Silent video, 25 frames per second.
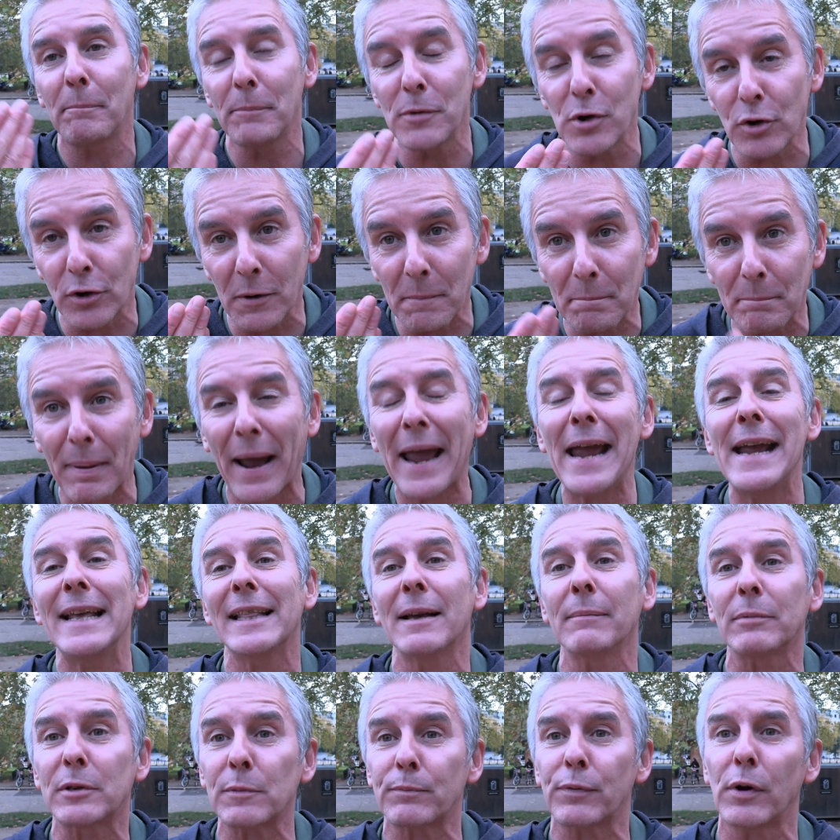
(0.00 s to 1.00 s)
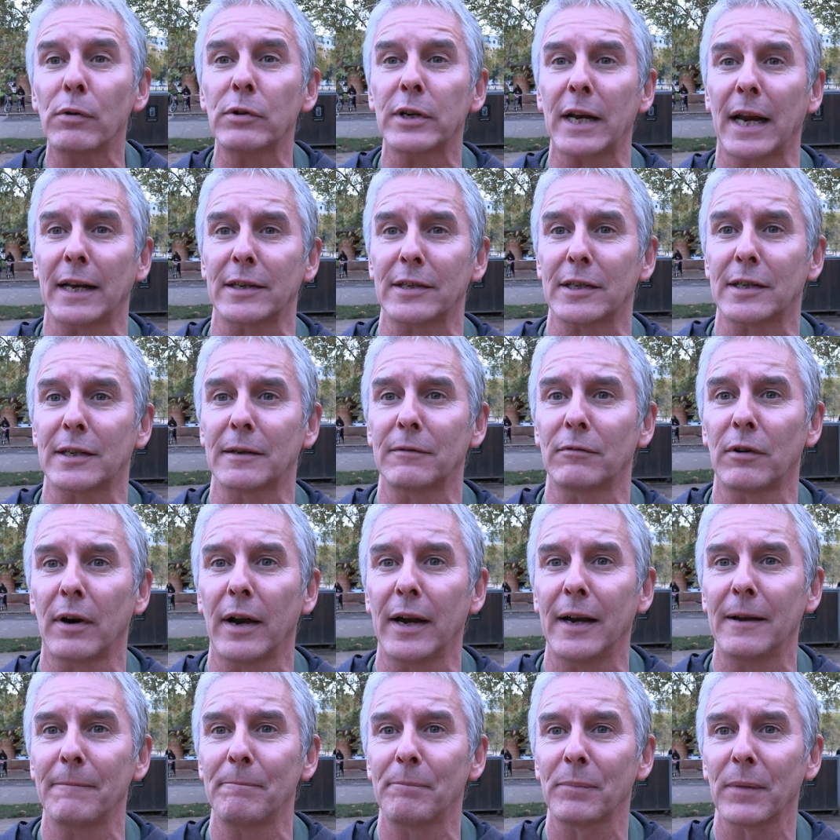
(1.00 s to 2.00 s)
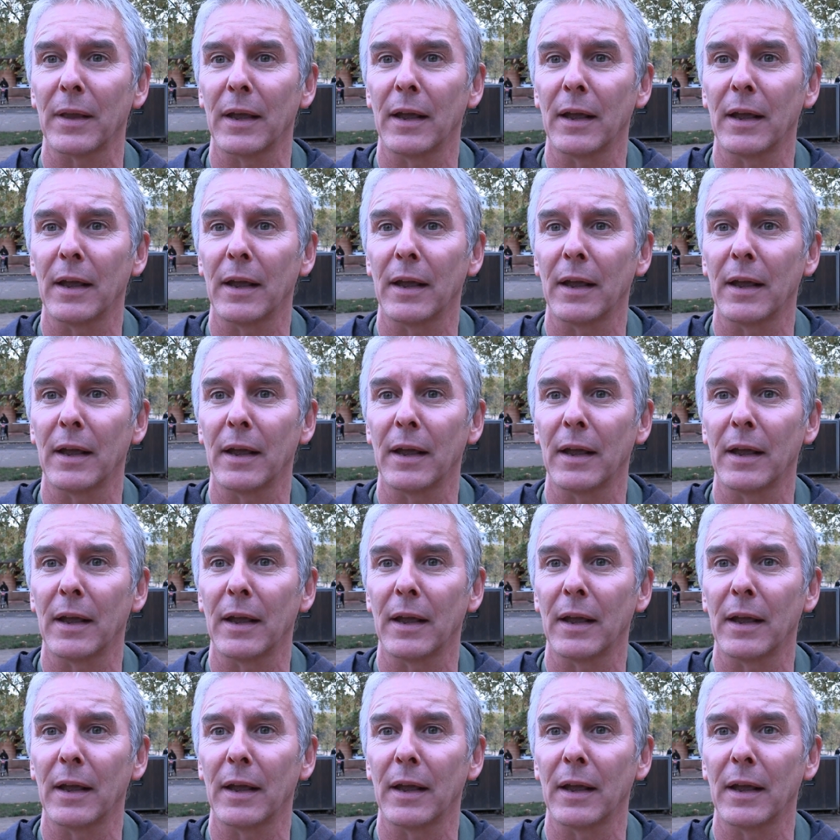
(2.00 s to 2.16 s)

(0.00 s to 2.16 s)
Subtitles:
You can pay them to protest, right?